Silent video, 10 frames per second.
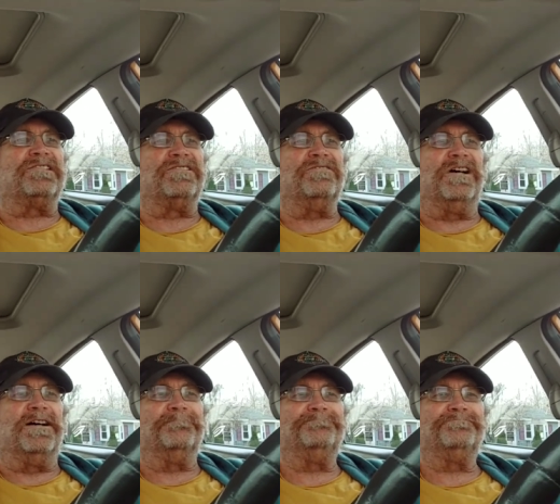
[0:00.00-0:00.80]
to
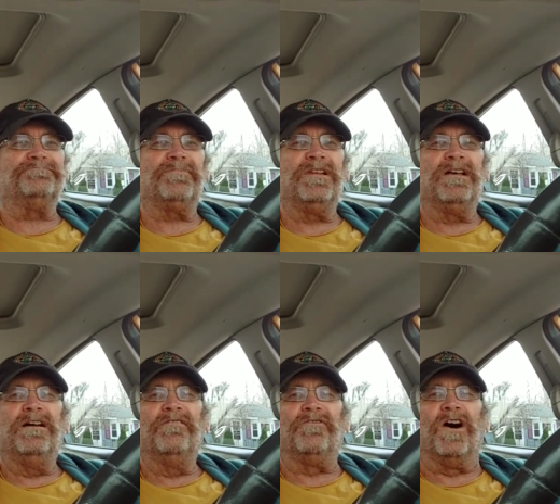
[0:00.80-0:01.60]

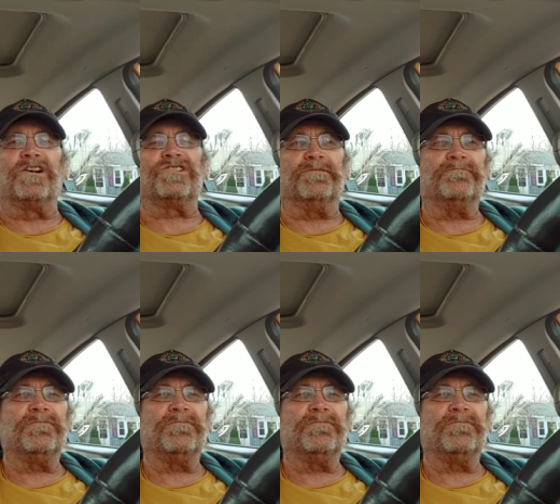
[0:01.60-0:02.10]
um, function.